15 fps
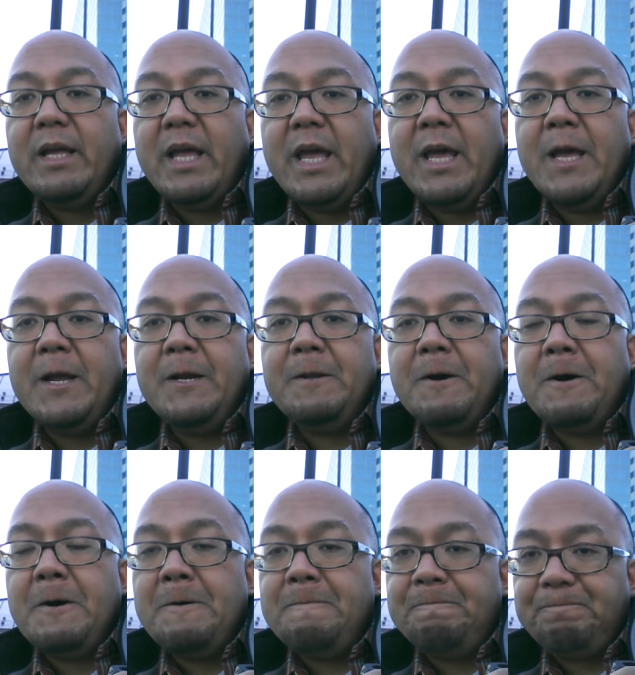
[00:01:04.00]
and
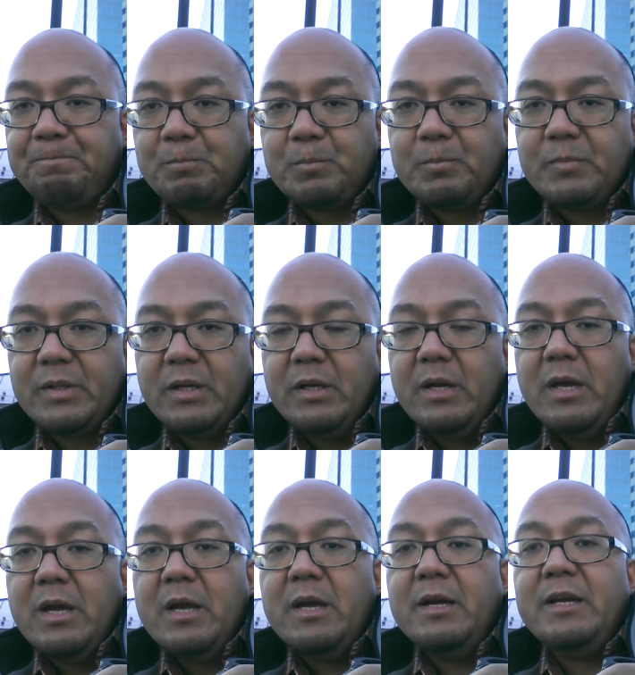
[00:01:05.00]
um,
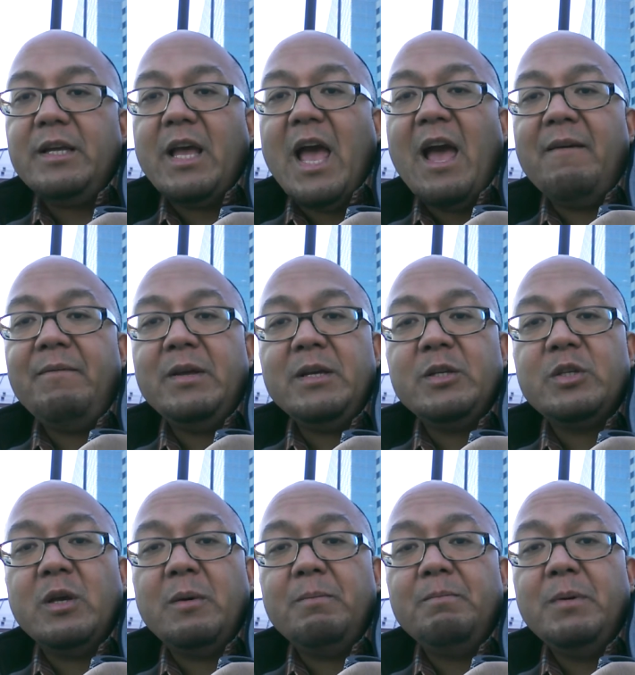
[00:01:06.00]
having
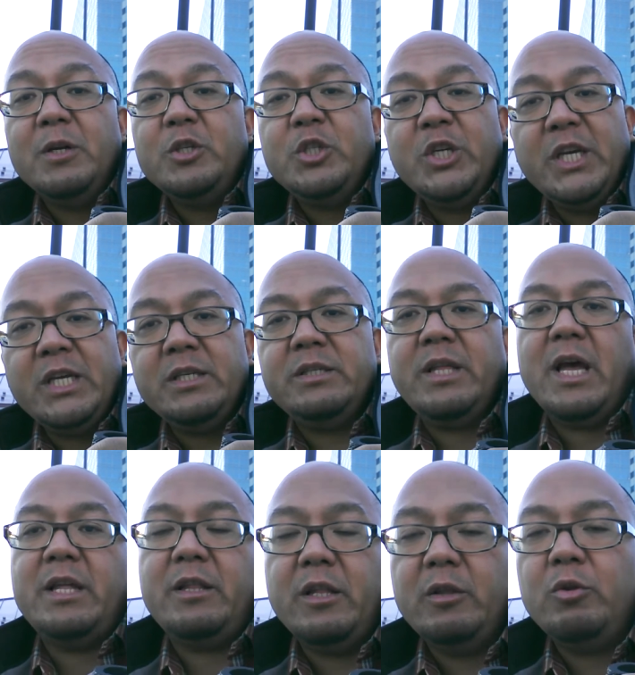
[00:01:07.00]
some cheese
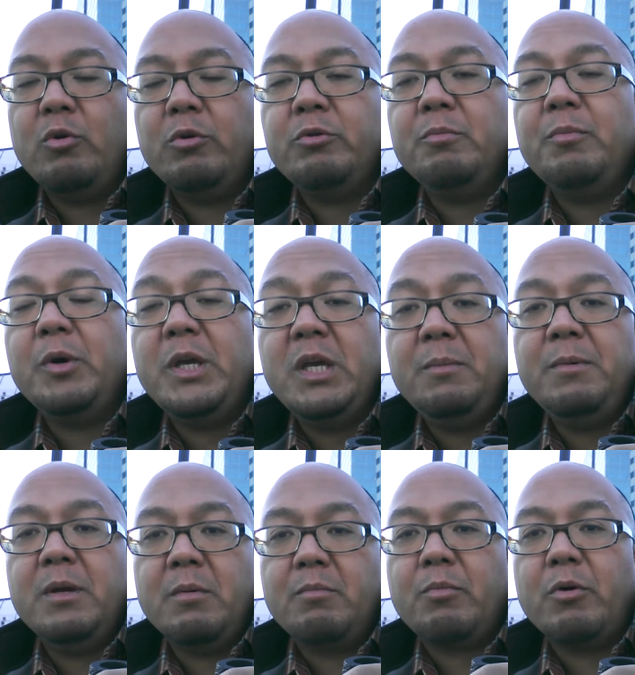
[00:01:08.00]
that Northern
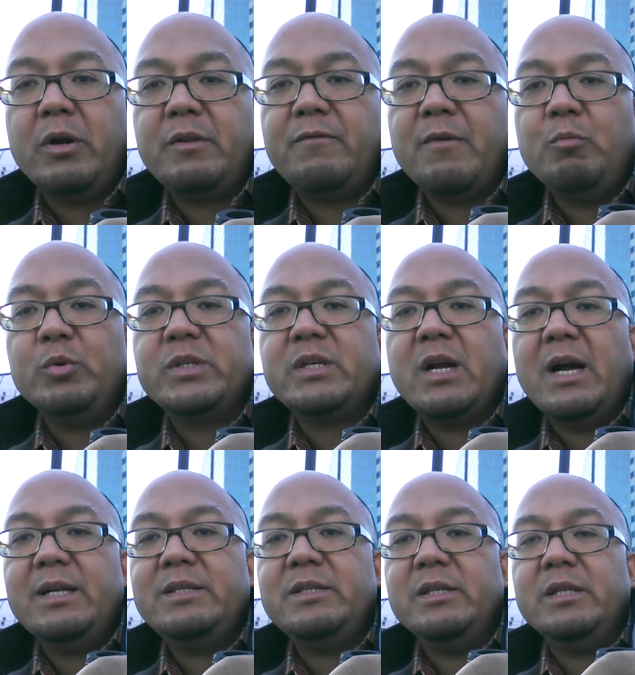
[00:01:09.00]
Bohemian brought from
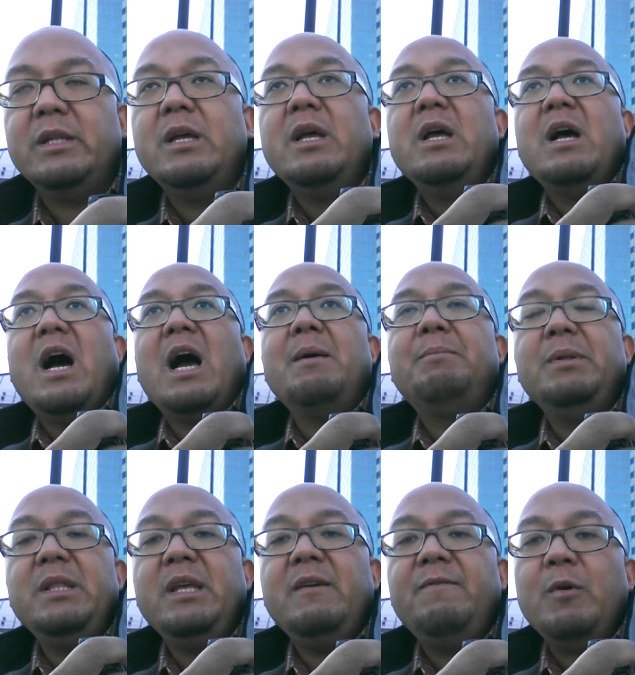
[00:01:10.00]
Wisconsin. I
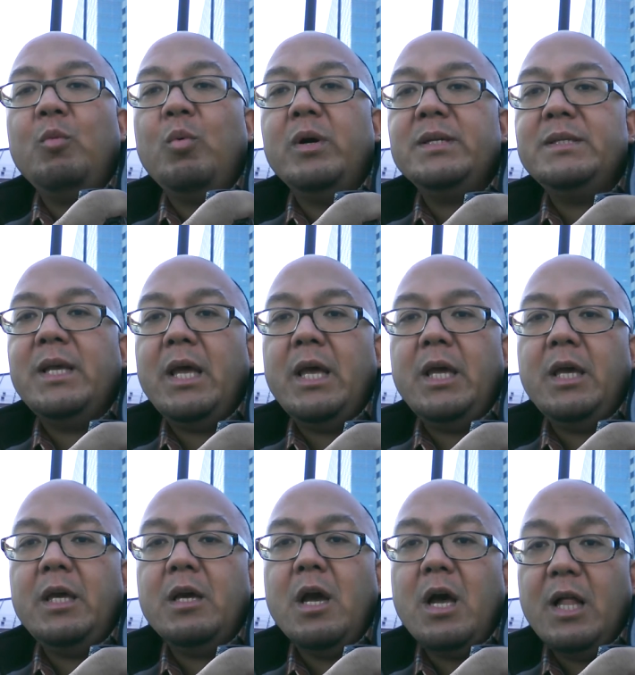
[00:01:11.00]
believe it was
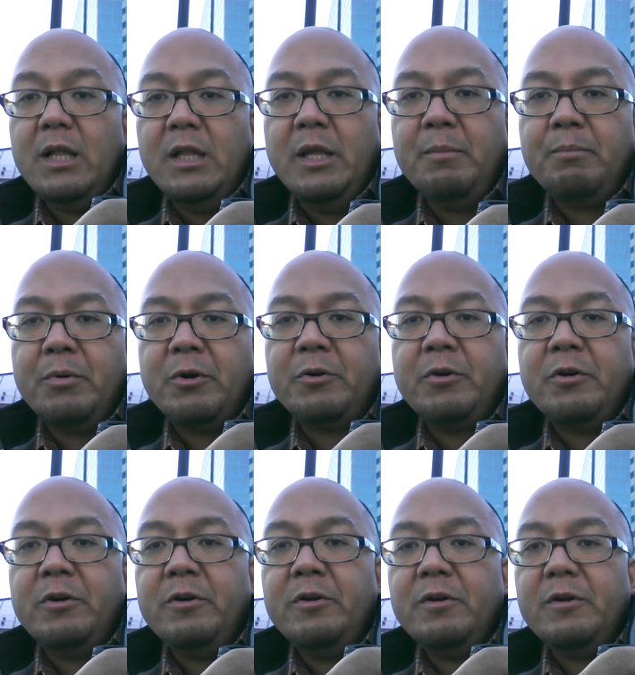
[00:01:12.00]
a
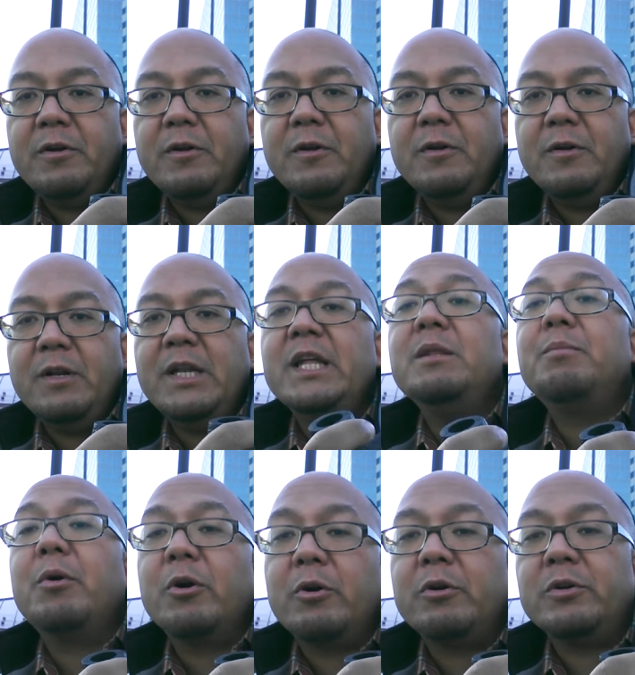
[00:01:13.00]
Limburger,
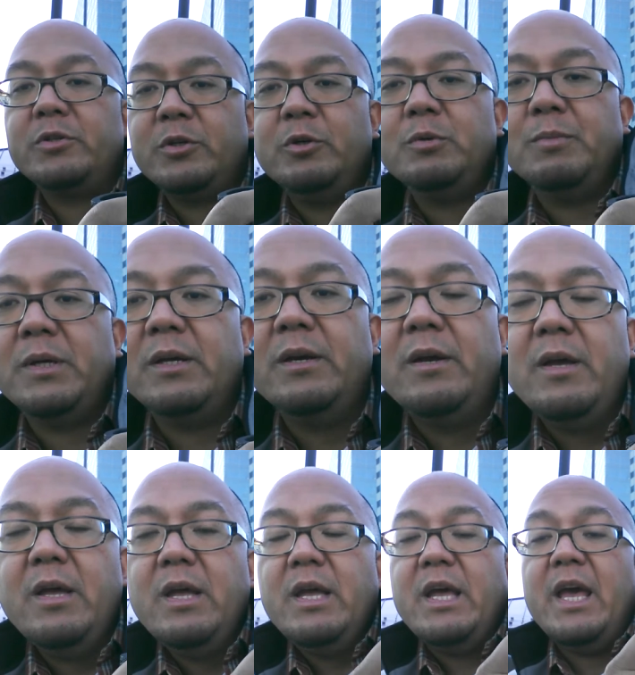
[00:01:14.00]
Lindberger, excuse me,
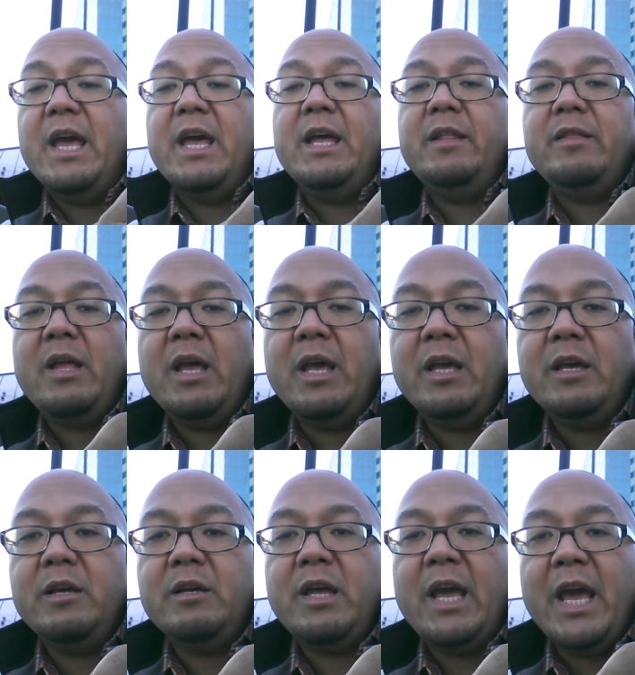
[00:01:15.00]
and
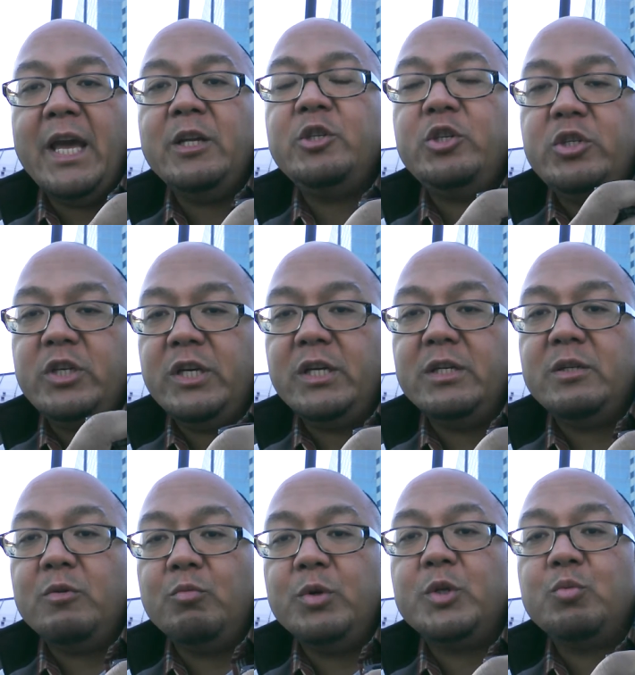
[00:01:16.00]
a aged cheese,
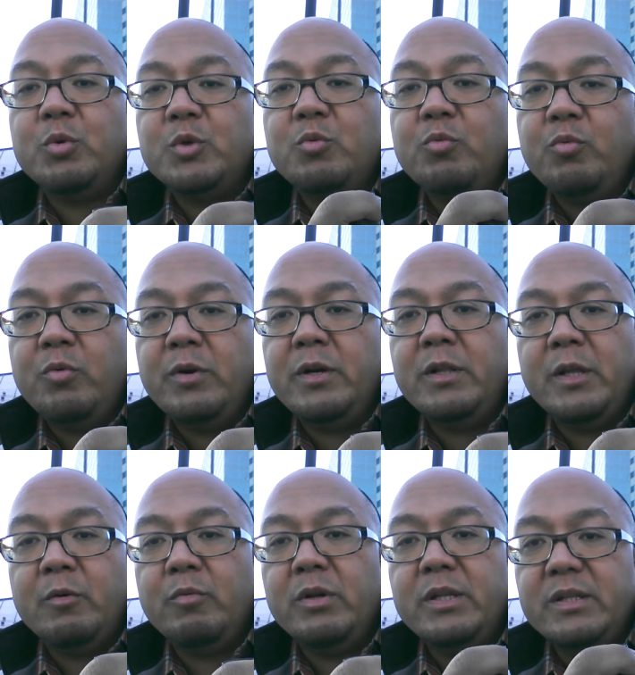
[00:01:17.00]
which was
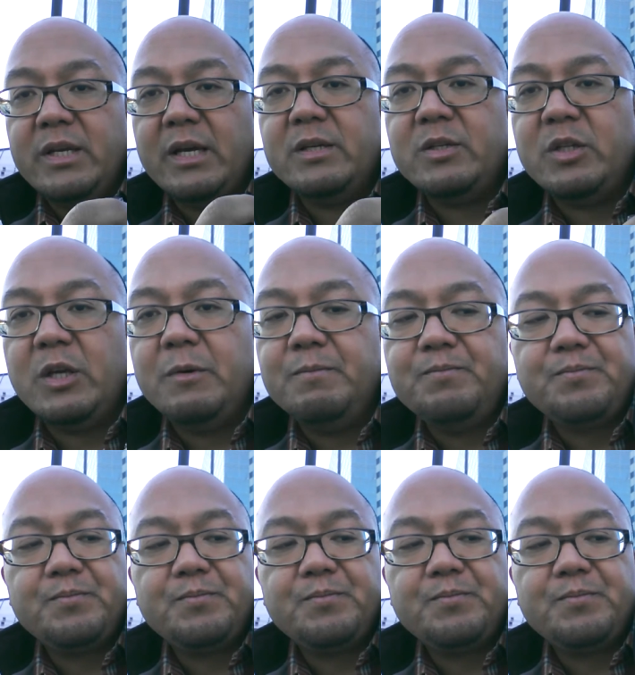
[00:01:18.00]
really, really tasty.